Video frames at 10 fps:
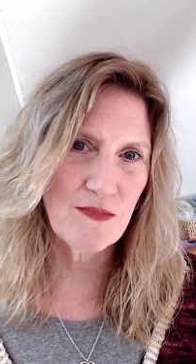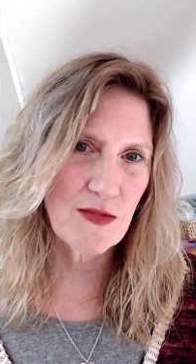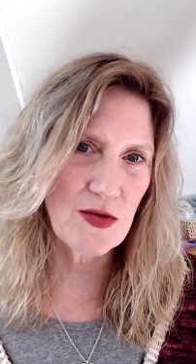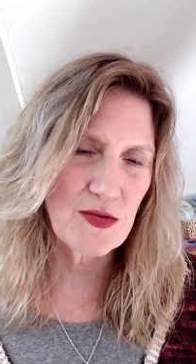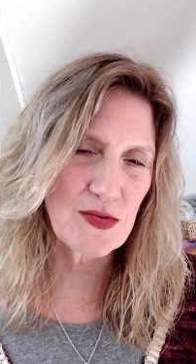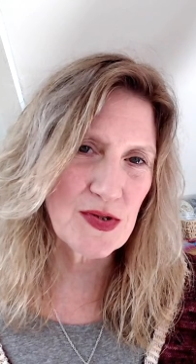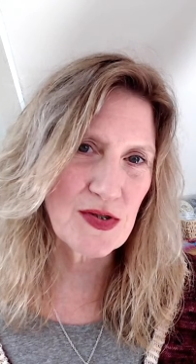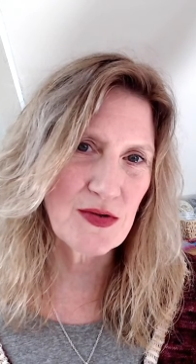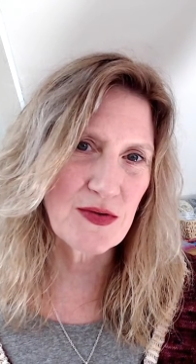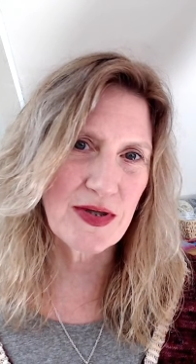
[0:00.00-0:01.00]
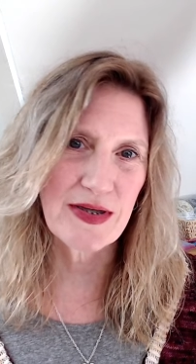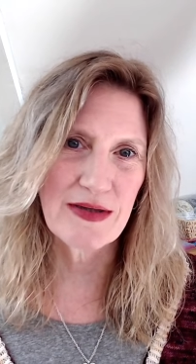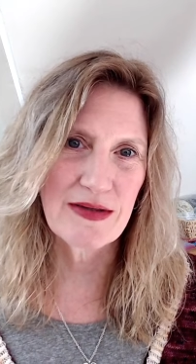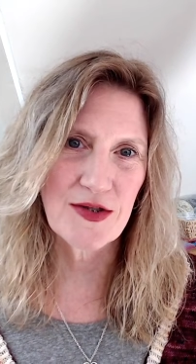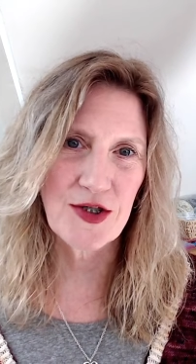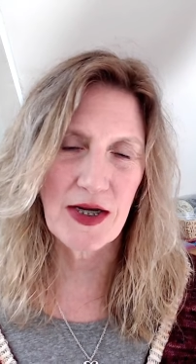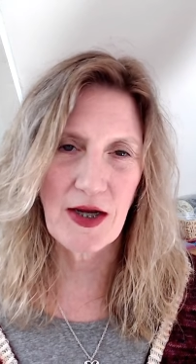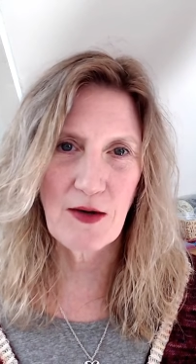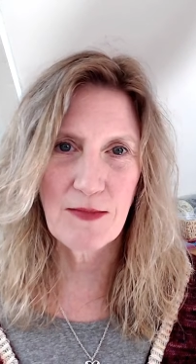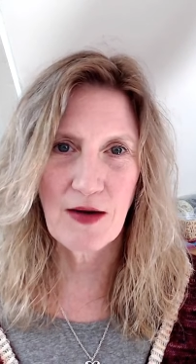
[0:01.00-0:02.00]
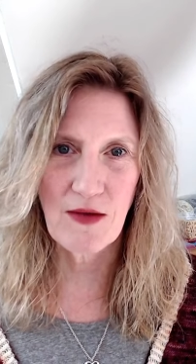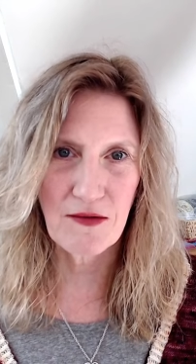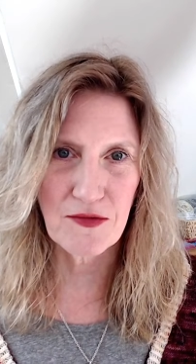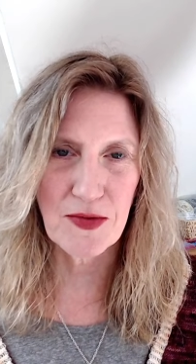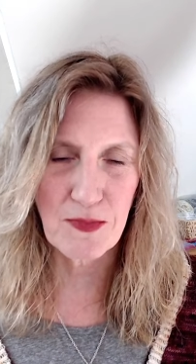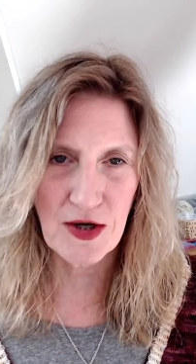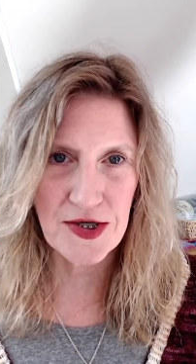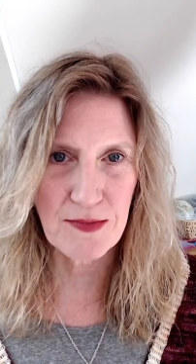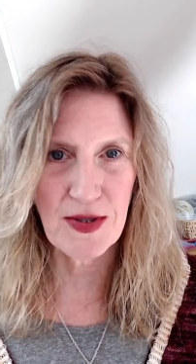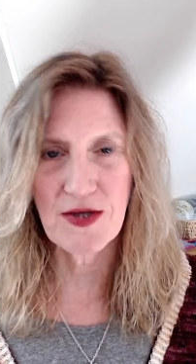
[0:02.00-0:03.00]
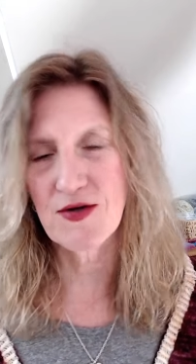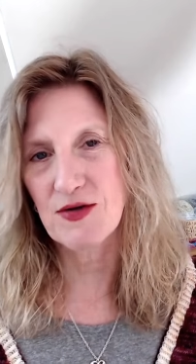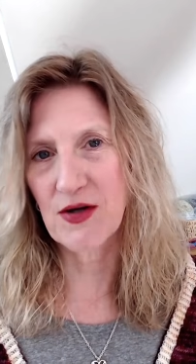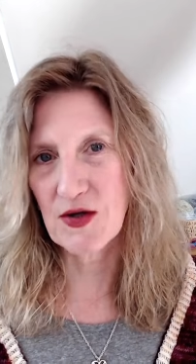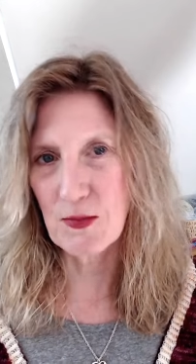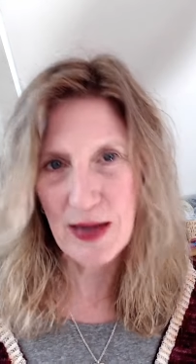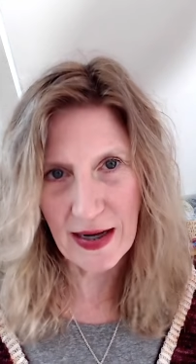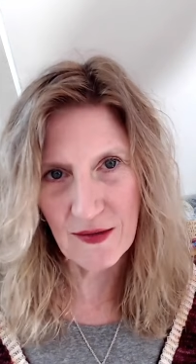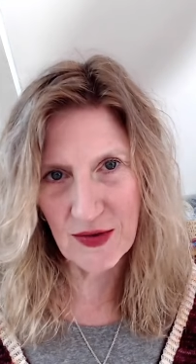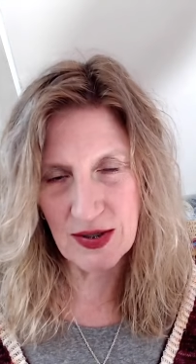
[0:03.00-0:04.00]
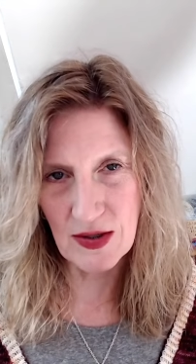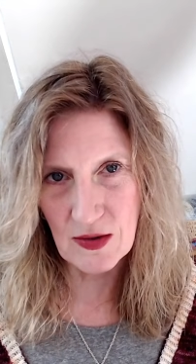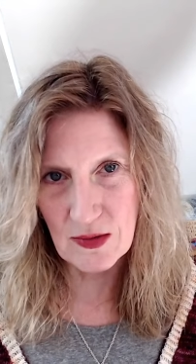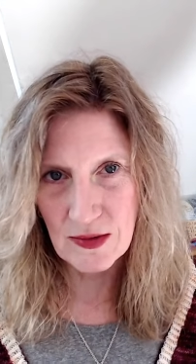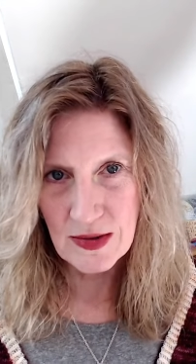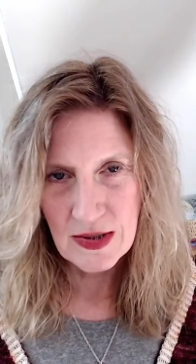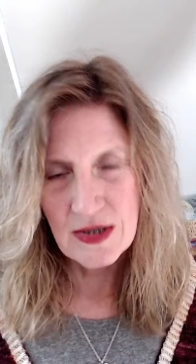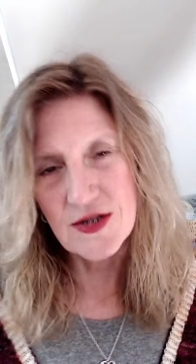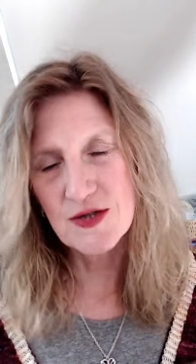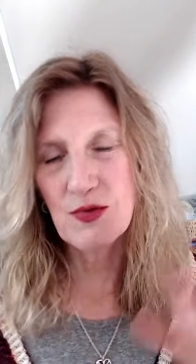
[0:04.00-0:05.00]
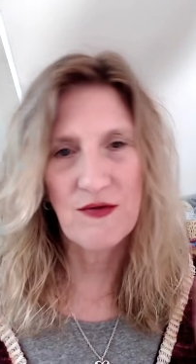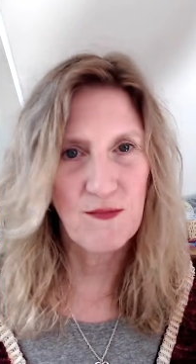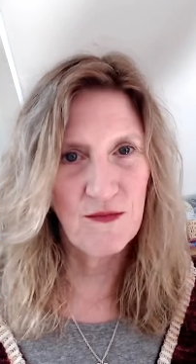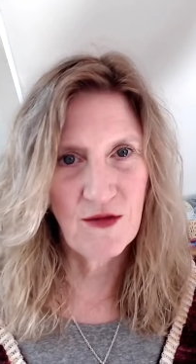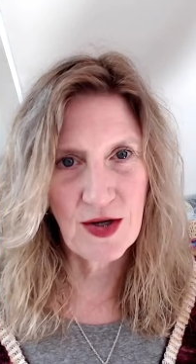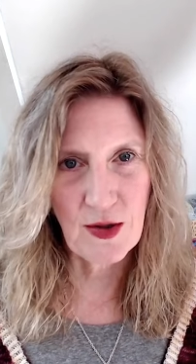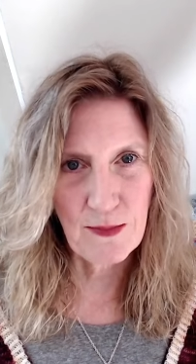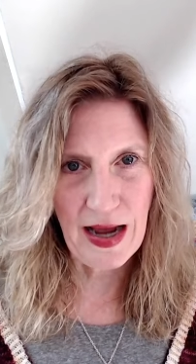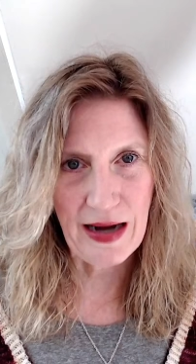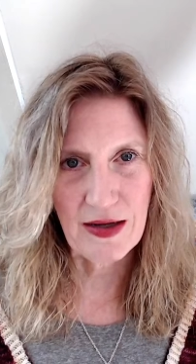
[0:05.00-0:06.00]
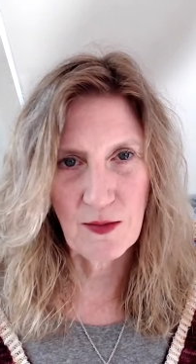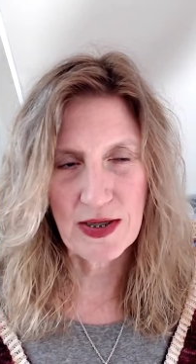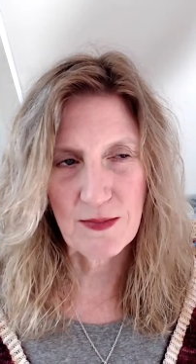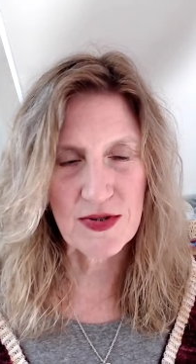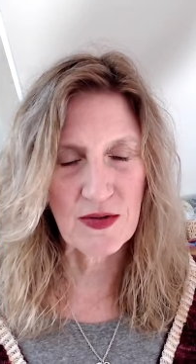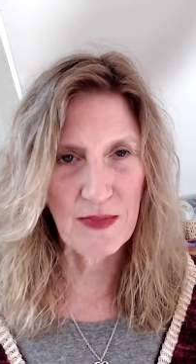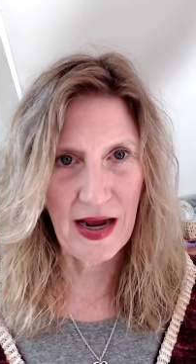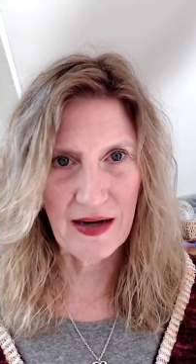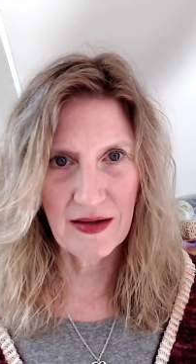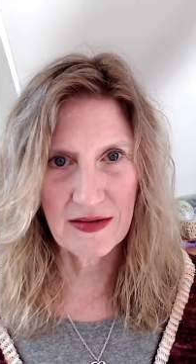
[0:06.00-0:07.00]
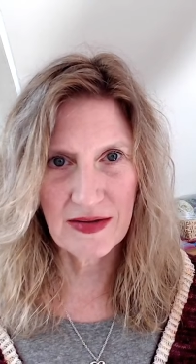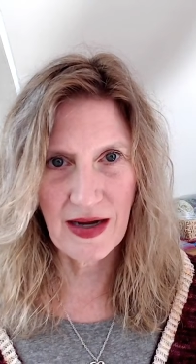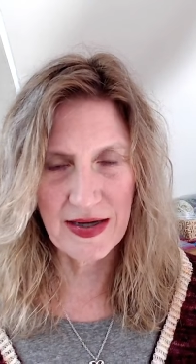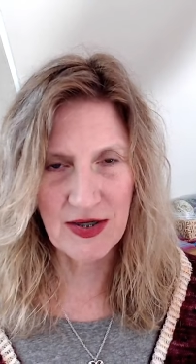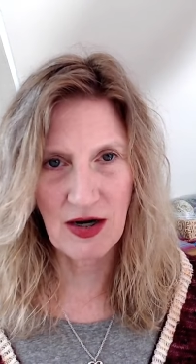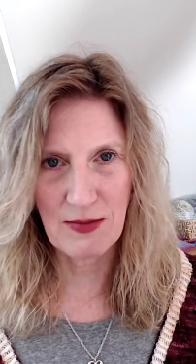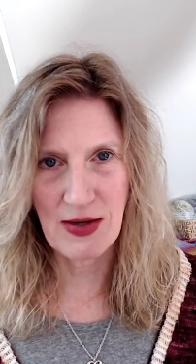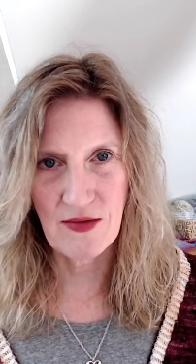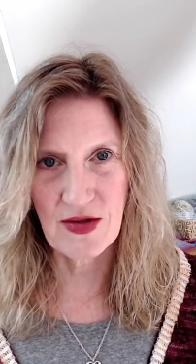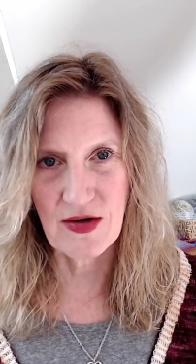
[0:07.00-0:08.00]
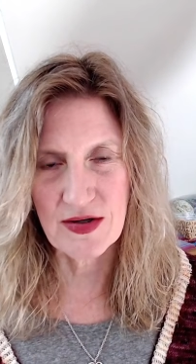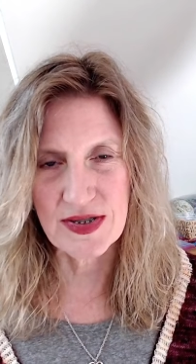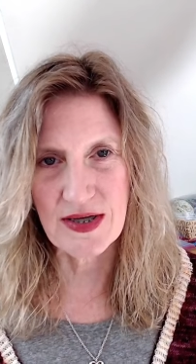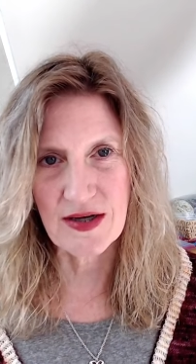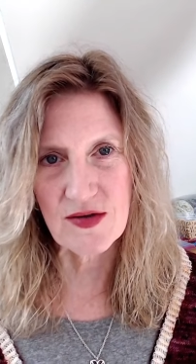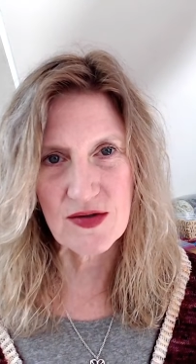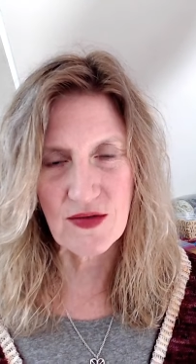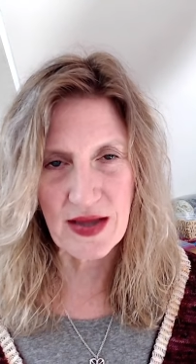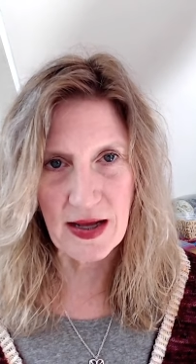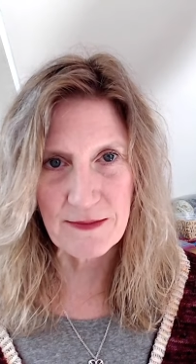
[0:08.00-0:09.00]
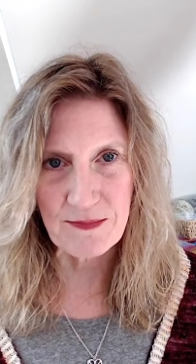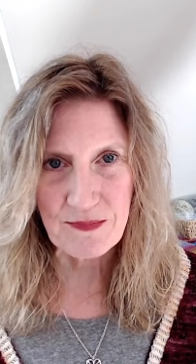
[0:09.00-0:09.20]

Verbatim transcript: used, you can check out my Ravelry project page, or you can go back a video, just one video back, one episode back, I talk about the yarns that I used for that.